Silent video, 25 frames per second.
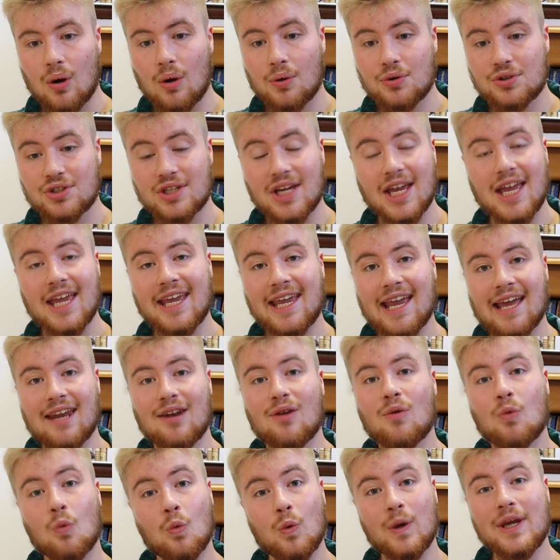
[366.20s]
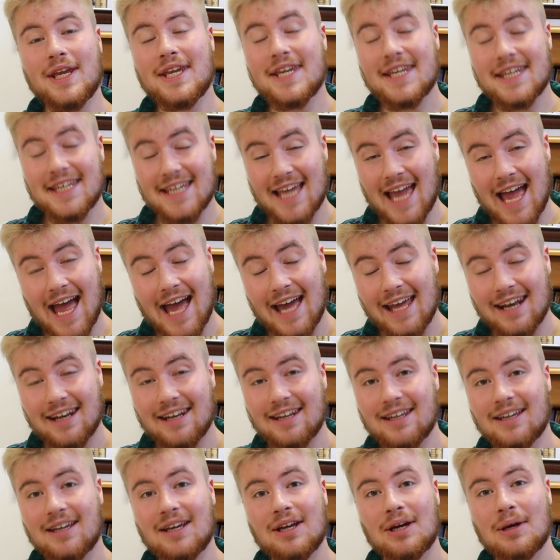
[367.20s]
Say it again, we
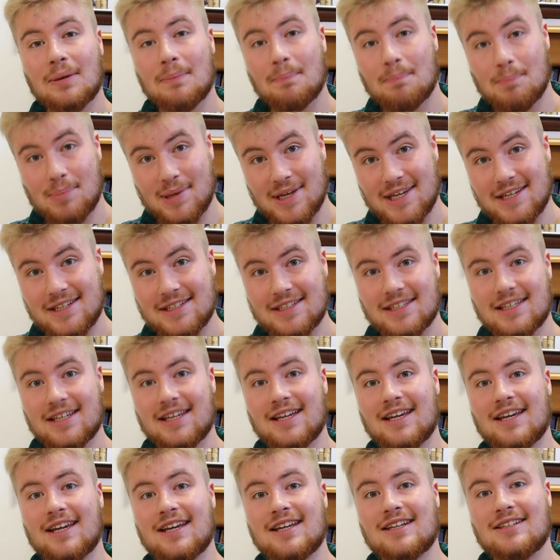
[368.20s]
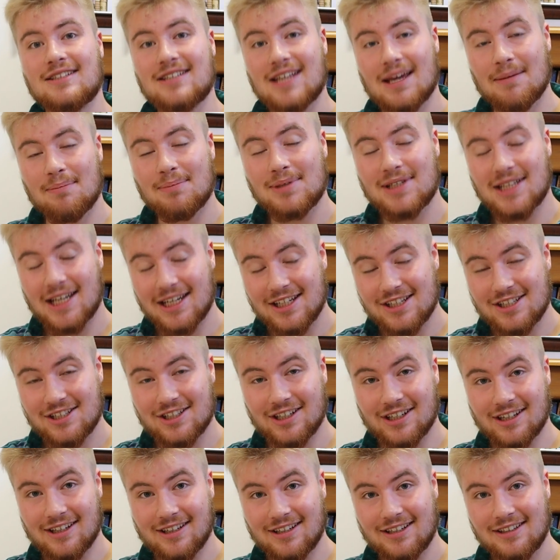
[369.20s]
can beat
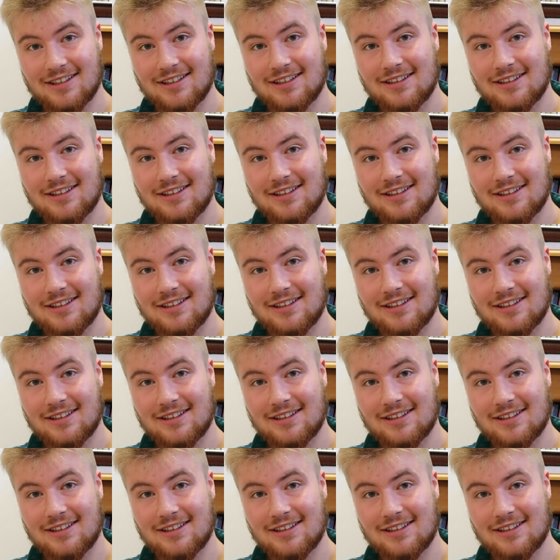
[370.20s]
temptation.